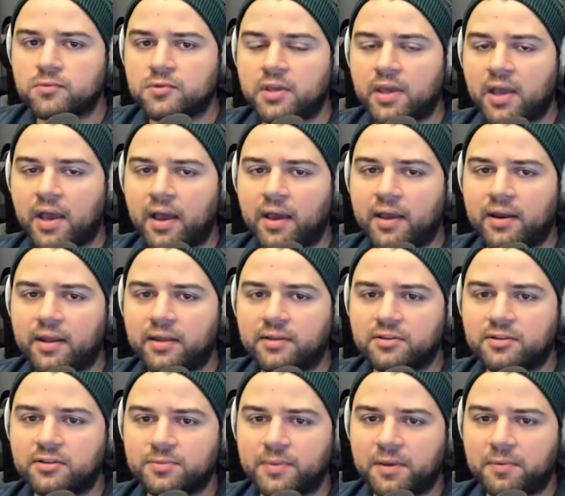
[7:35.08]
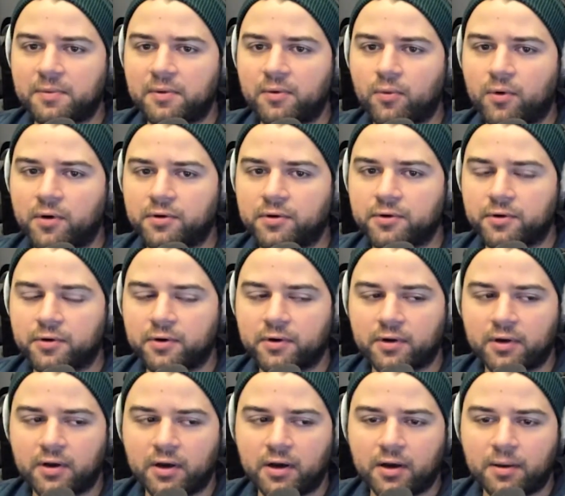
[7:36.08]
Yeah, and it does make me wonder.
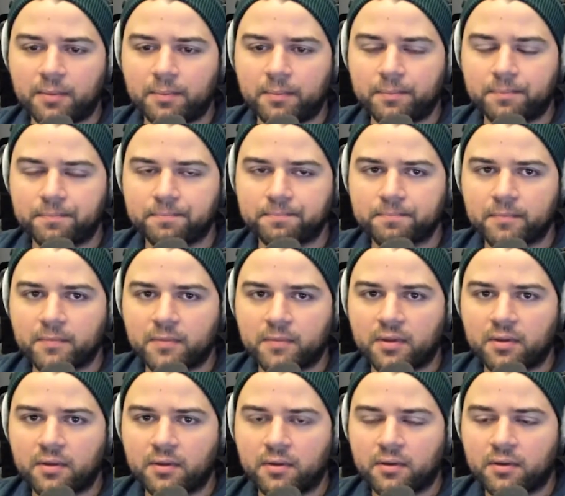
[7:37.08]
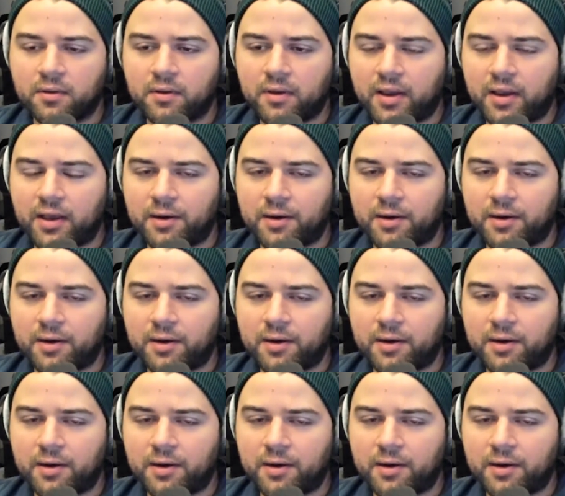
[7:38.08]
I